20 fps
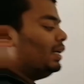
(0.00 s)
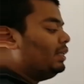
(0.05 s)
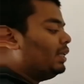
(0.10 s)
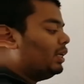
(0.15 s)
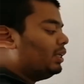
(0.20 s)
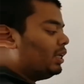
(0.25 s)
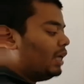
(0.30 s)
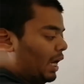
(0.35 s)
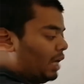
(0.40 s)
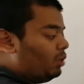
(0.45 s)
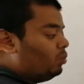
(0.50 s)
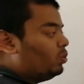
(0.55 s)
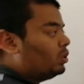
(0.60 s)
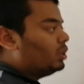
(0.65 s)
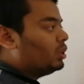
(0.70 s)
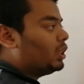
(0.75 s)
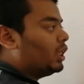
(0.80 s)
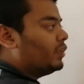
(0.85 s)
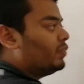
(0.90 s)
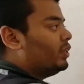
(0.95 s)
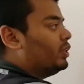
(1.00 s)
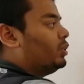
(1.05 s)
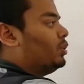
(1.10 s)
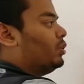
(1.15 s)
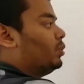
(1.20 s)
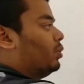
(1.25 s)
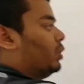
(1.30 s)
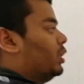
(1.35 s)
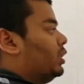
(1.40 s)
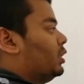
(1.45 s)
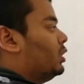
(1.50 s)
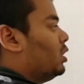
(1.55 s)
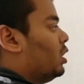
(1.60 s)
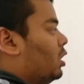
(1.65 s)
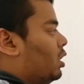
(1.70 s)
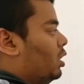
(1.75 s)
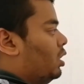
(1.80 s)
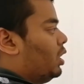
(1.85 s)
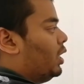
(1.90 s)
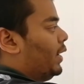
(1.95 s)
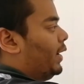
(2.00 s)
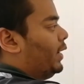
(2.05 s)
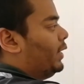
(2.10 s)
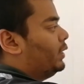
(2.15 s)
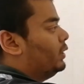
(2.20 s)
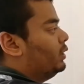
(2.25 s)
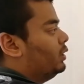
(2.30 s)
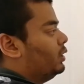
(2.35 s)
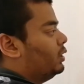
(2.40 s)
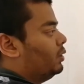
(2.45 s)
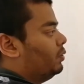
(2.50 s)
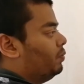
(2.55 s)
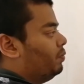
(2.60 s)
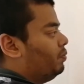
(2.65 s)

that n was given to us as